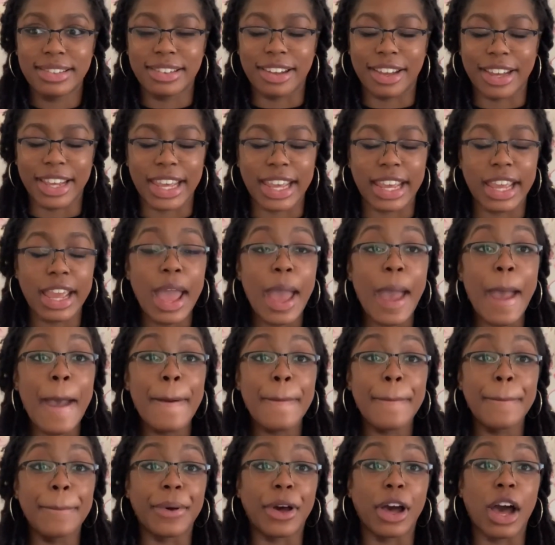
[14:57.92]
lucky.
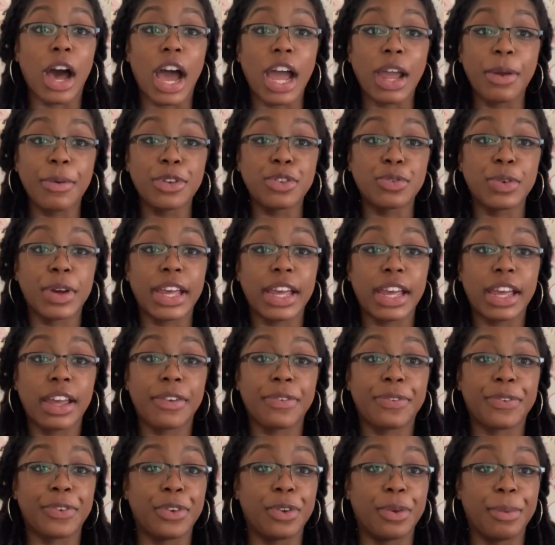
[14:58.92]
But I would
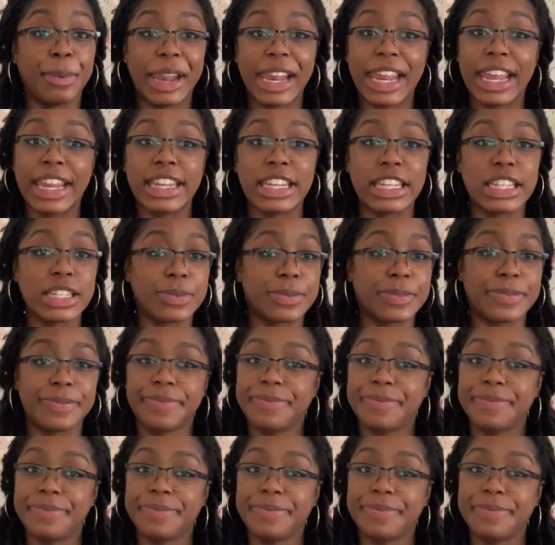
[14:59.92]
wear, for my ladies,